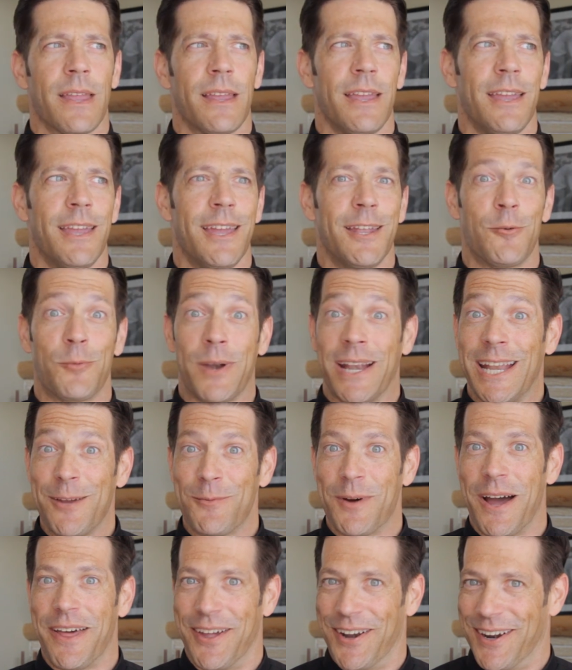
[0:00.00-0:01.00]
in rainy
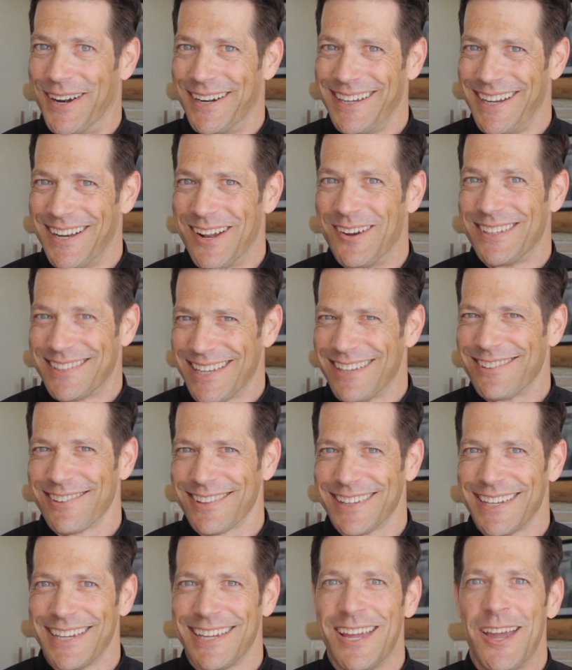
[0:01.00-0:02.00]
weather, you know,
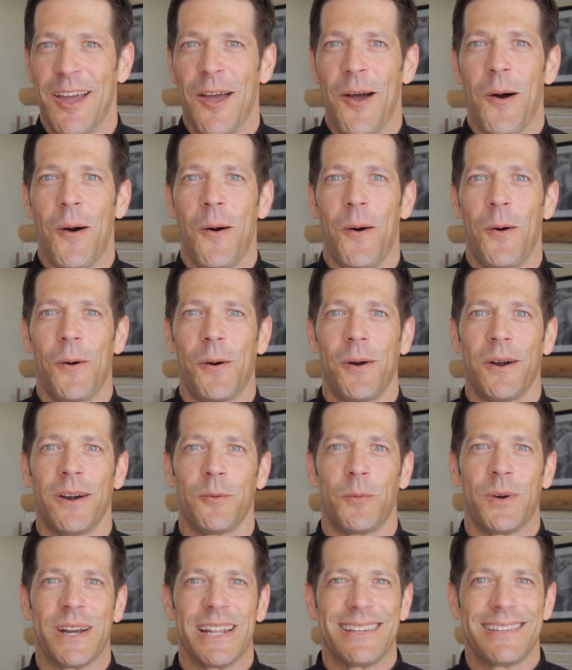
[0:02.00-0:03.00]
essentially, or
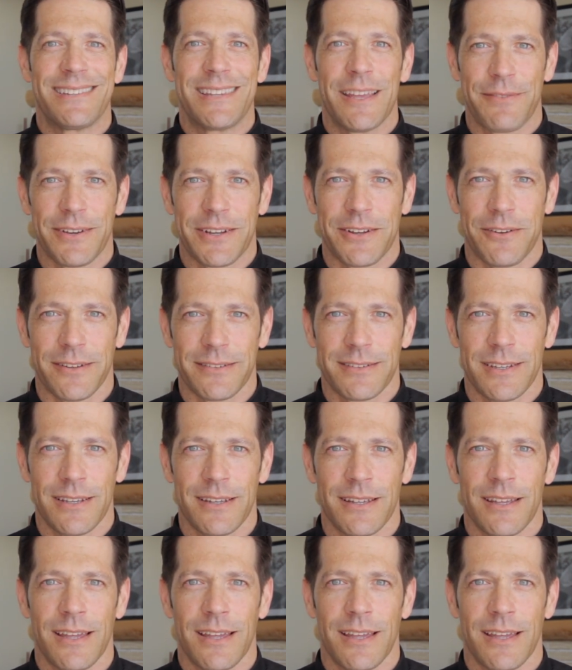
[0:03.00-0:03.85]
when it's difficult,